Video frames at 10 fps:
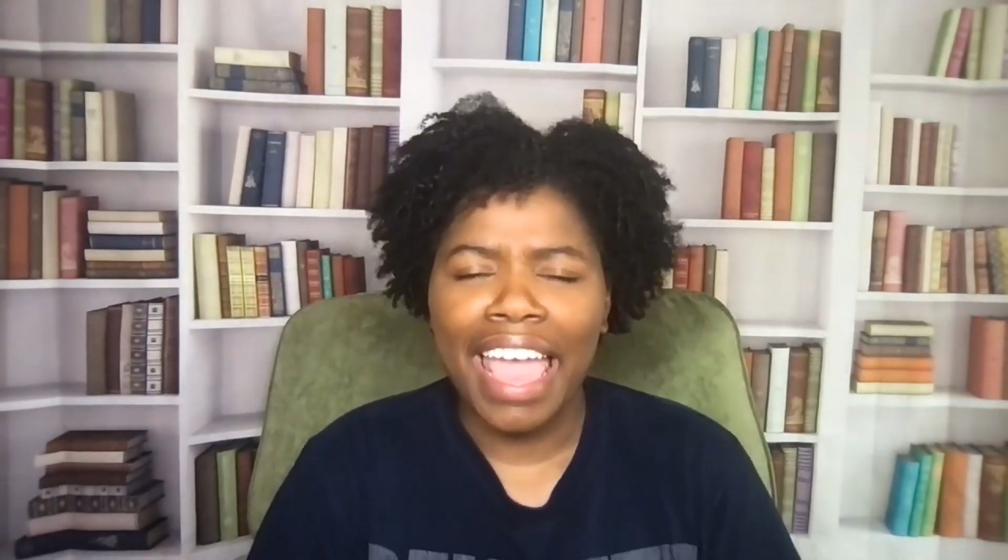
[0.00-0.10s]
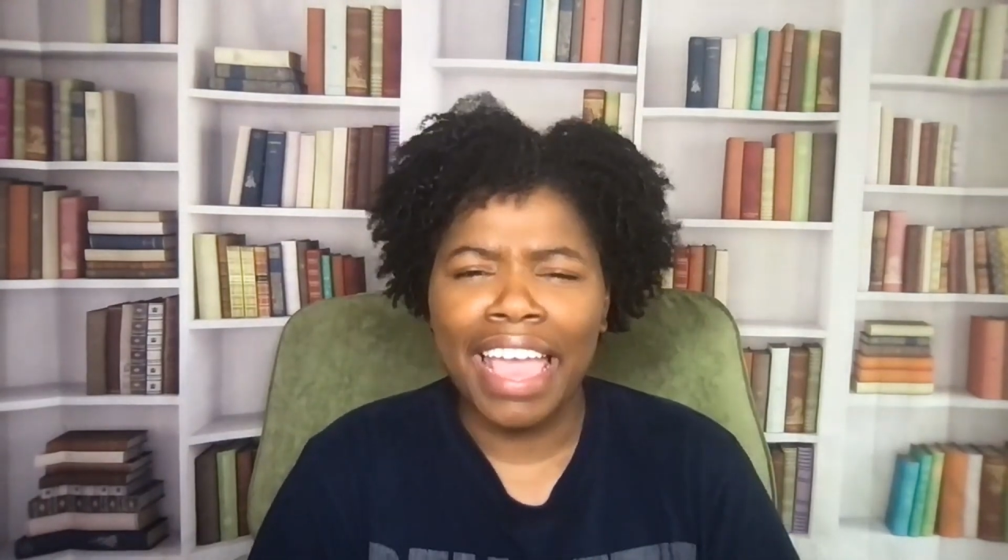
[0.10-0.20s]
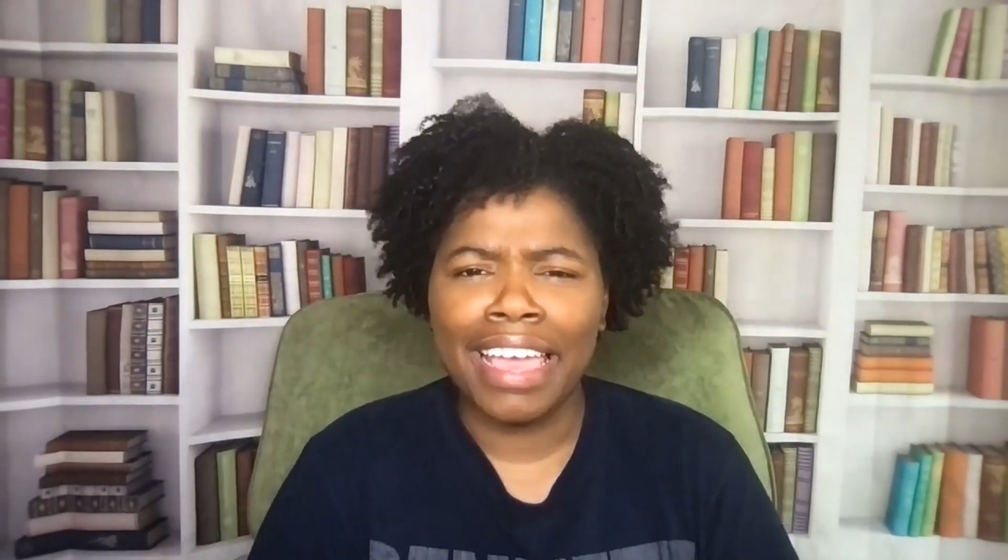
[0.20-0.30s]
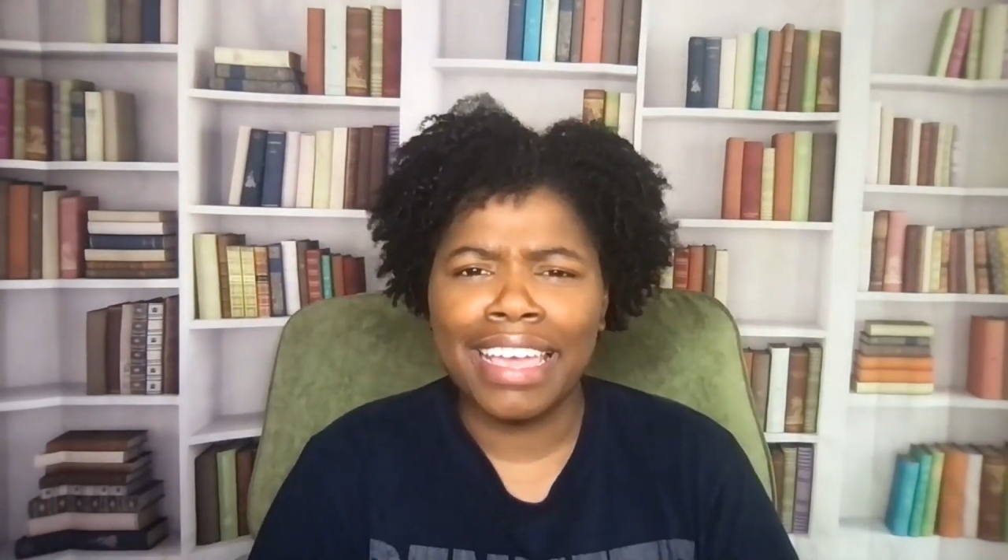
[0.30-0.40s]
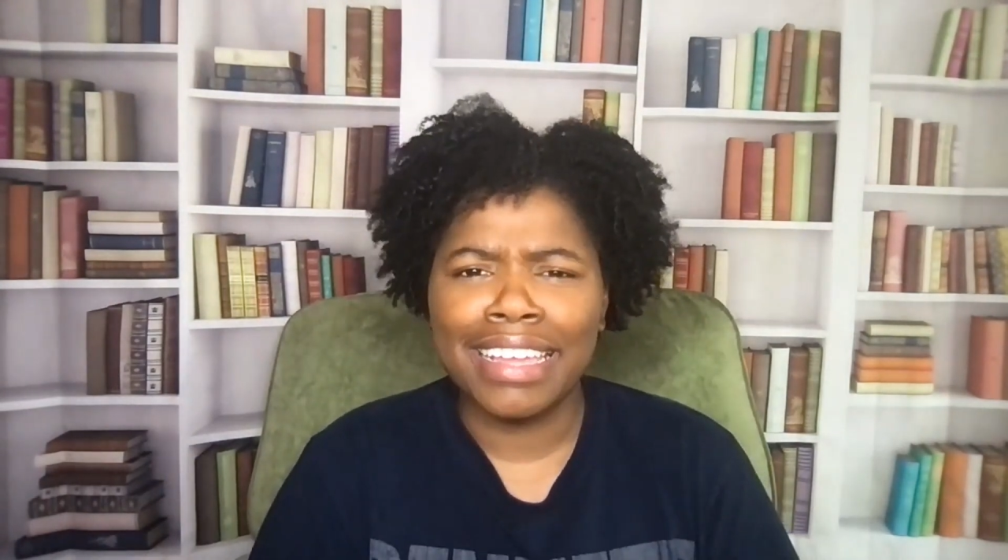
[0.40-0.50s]

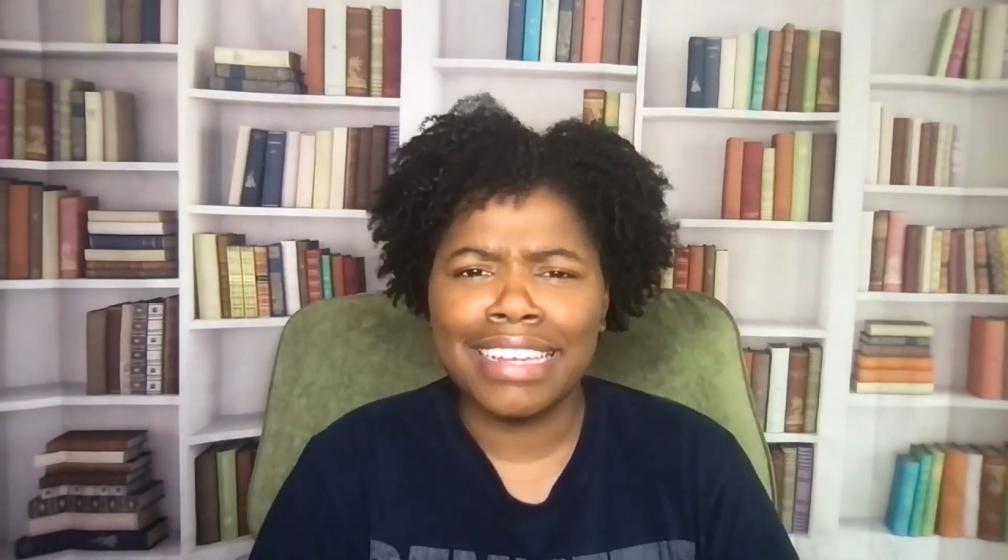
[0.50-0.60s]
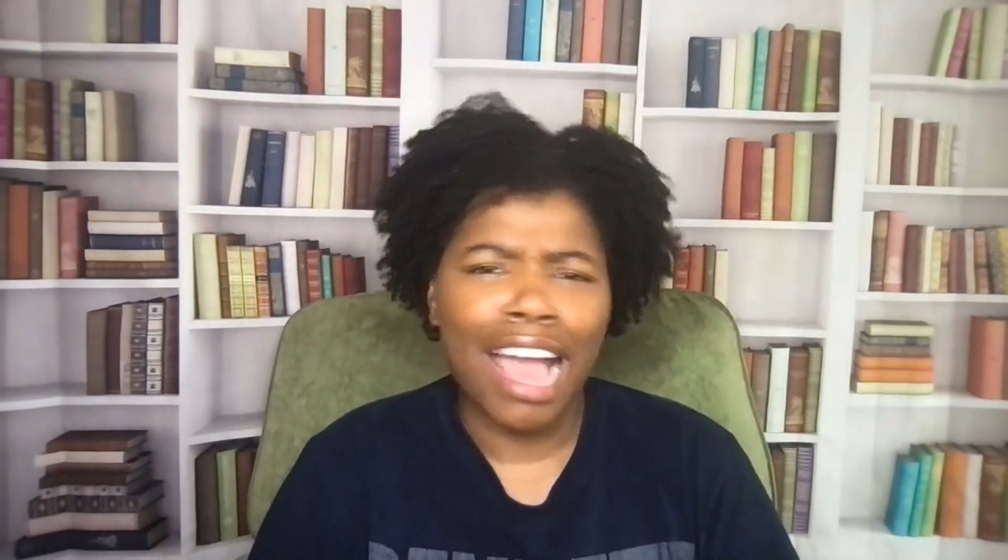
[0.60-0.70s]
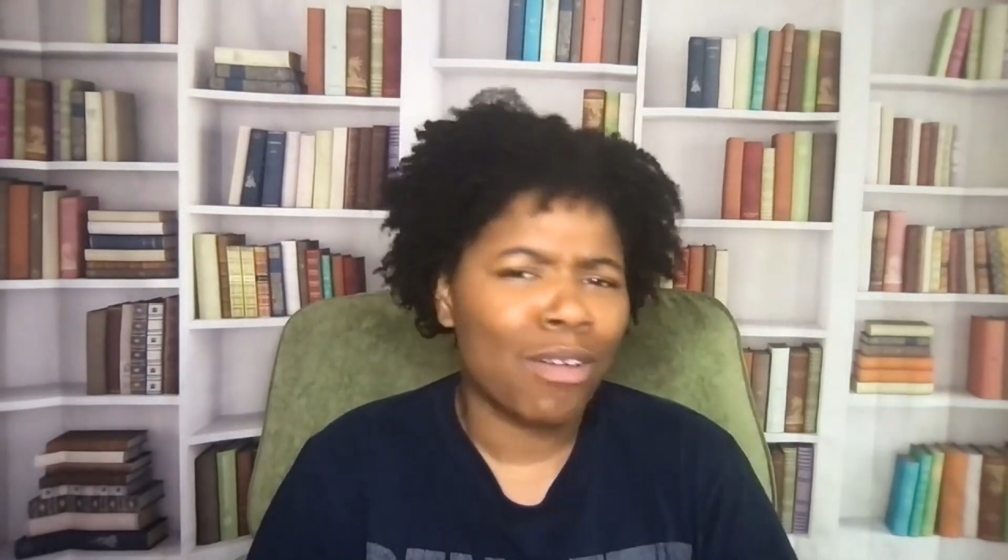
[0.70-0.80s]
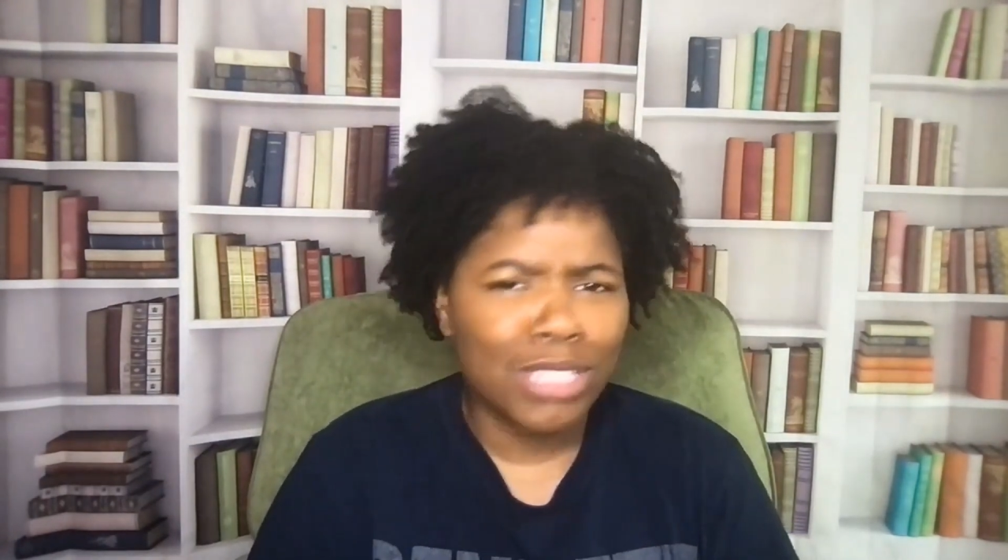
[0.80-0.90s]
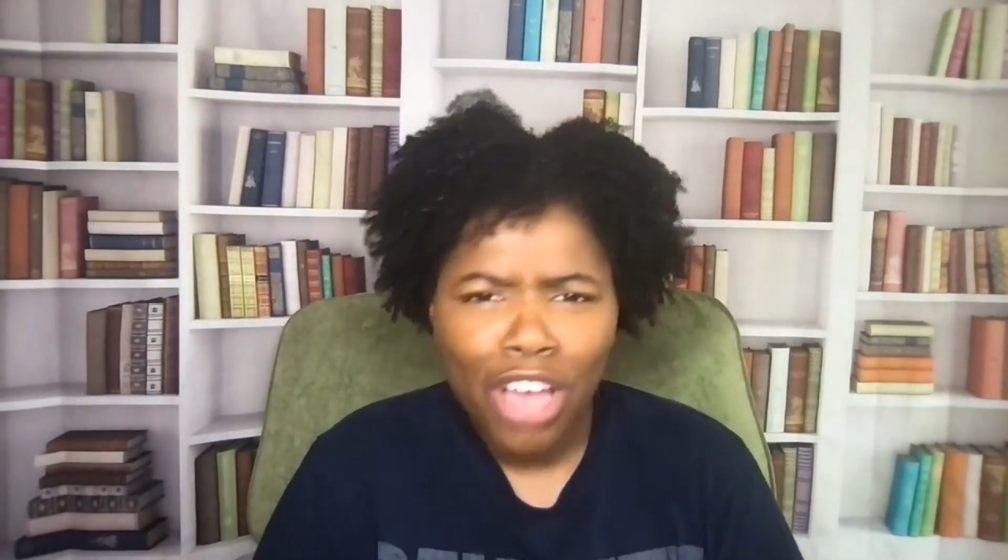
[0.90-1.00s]
and
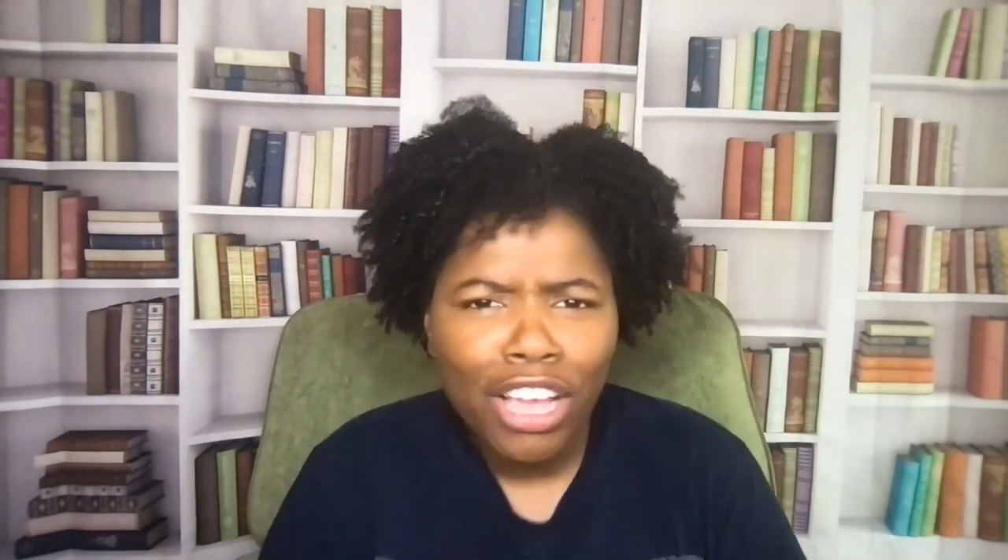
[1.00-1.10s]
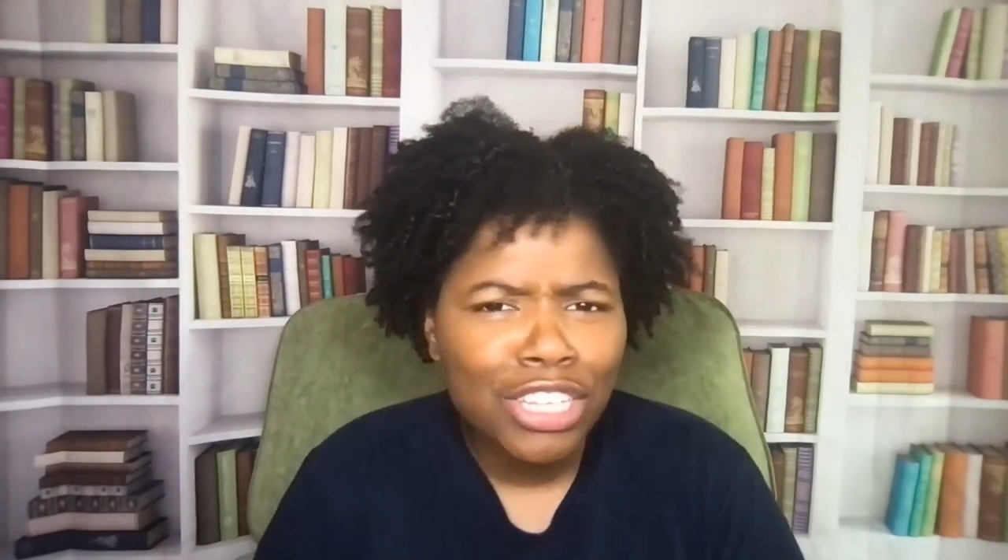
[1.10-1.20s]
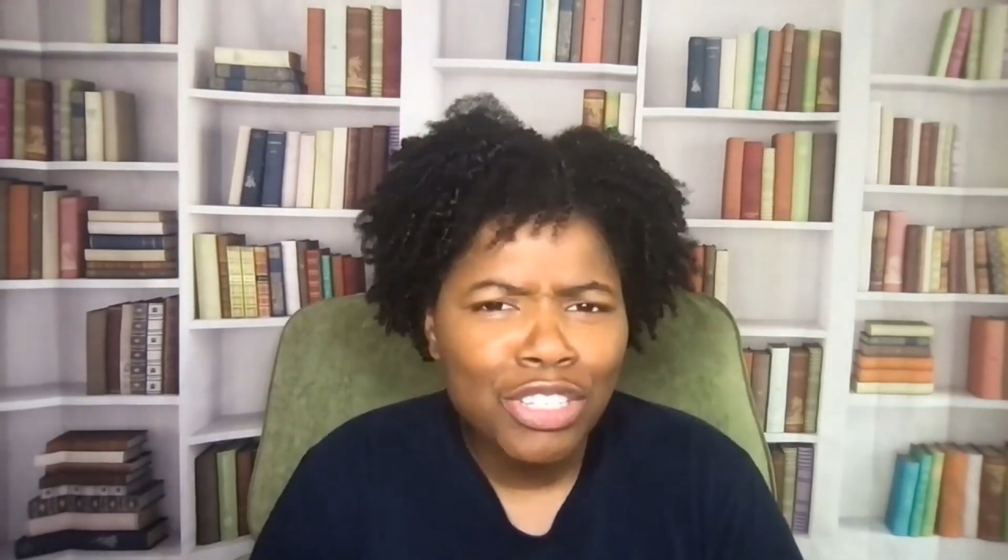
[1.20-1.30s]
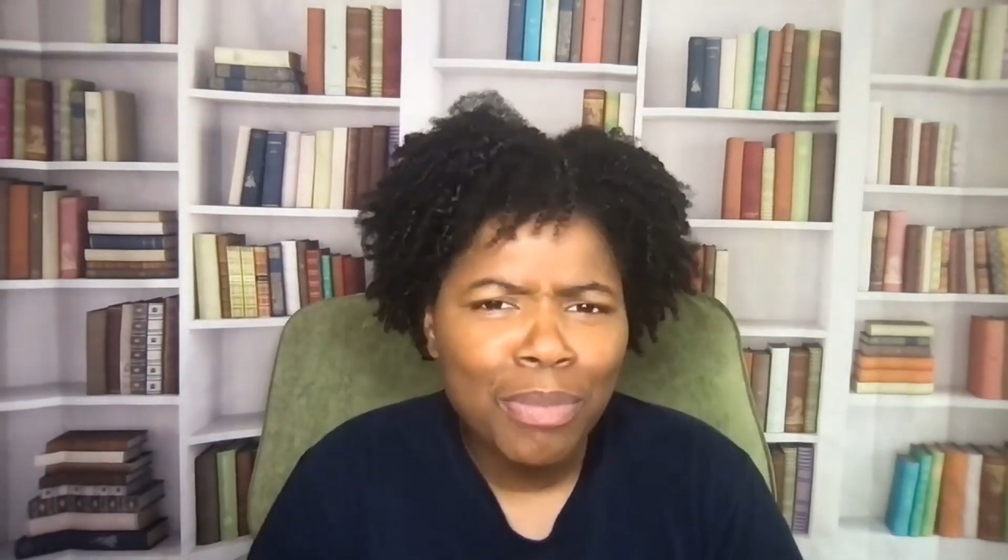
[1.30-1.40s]
I was talking